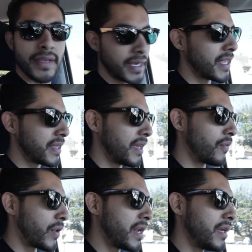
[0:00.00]
get that
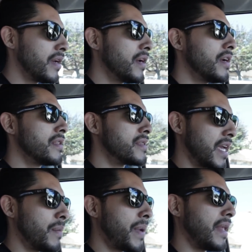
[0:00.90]
thing ready to
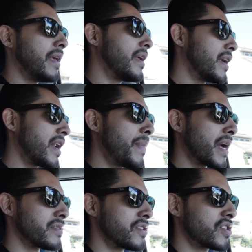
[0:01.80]
get painted and get it
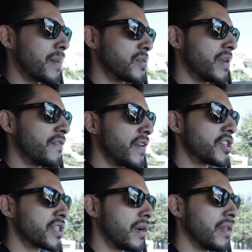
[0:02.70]
back to the shop so we can
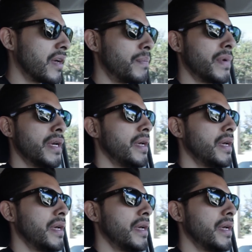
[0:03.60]
finish it all up